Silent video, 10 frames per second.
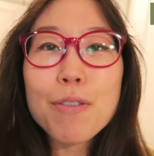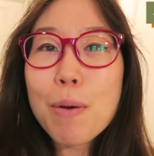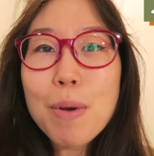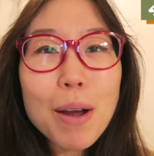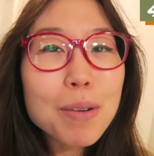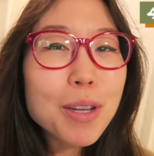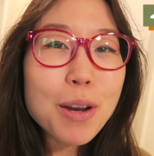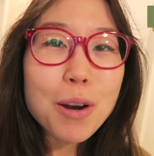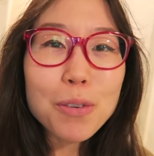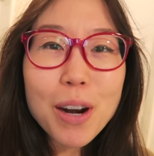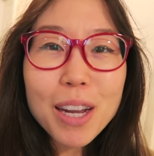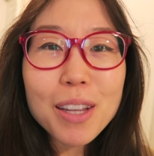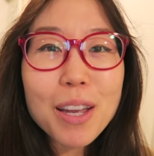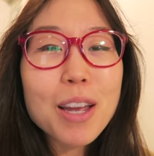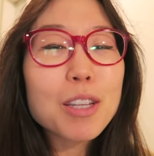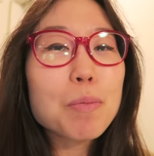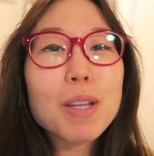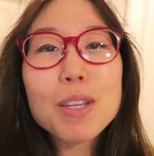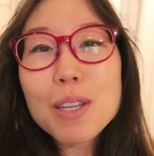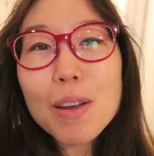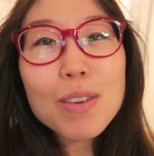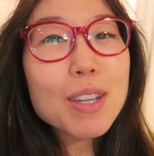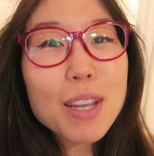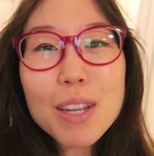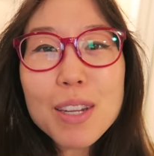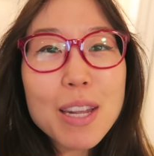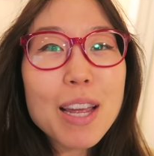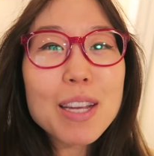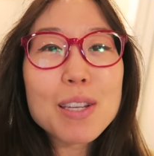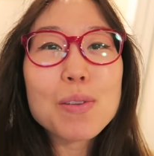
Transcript: if I'm counting correctly, it's been 17 days